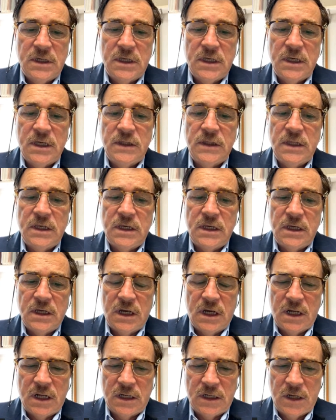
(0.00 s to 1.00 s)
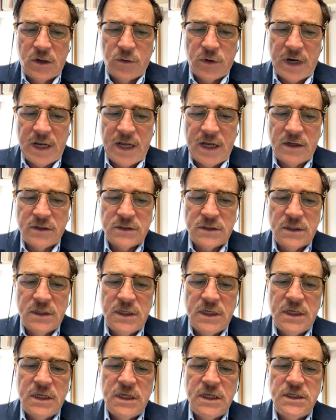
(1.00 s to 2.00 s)
in the lower house.
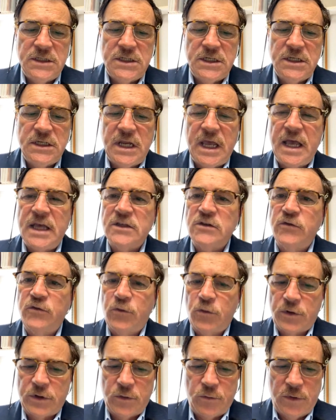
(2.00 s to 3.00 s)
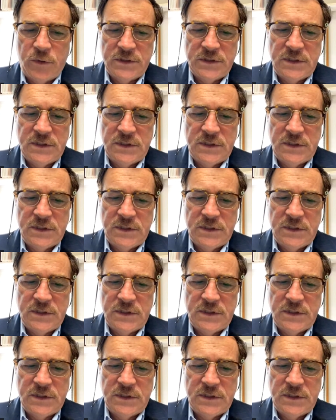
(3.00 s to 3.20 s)
Ishin has 41